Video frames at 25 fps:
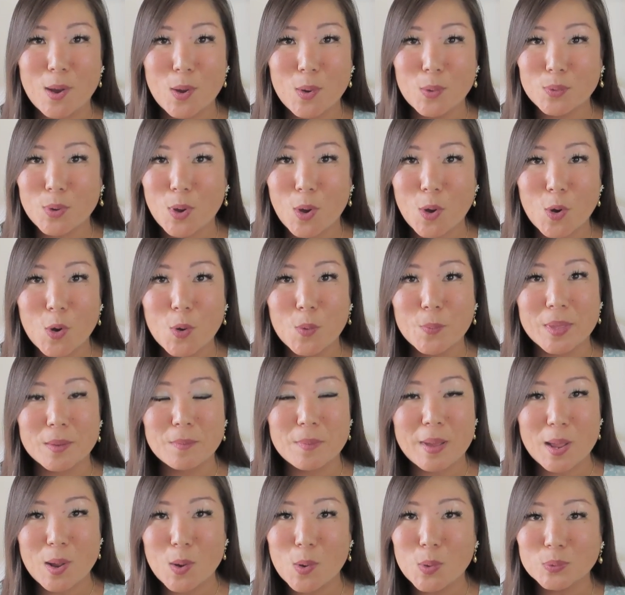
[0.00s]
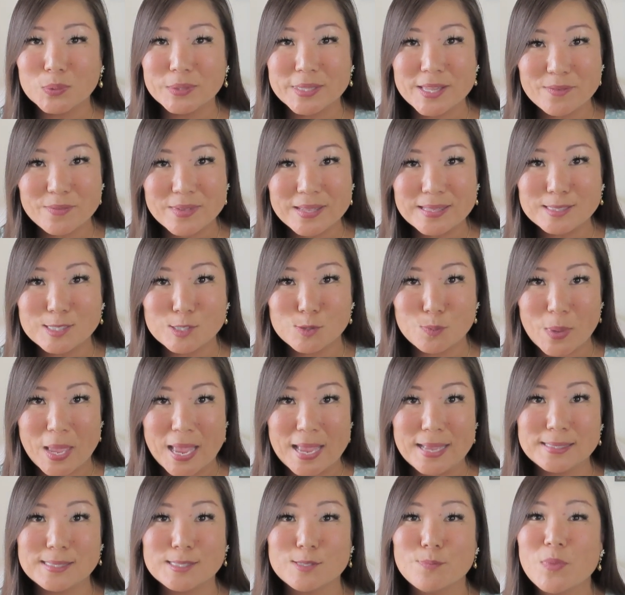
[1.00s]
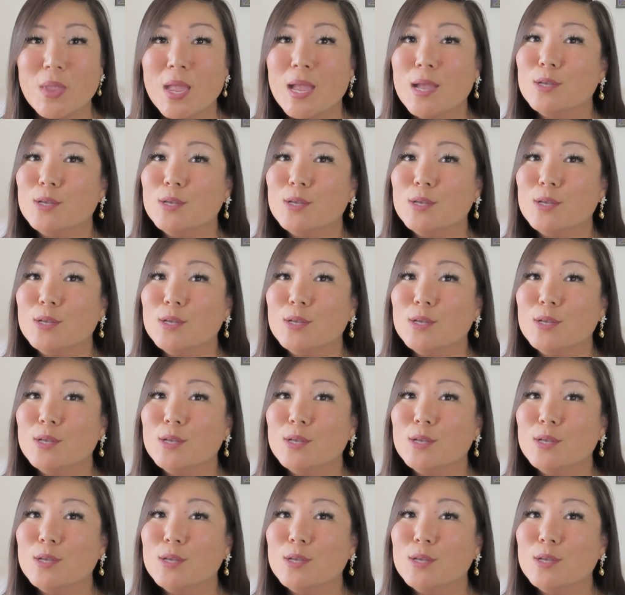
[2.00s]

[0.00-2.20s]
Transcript: own home, in my own living space.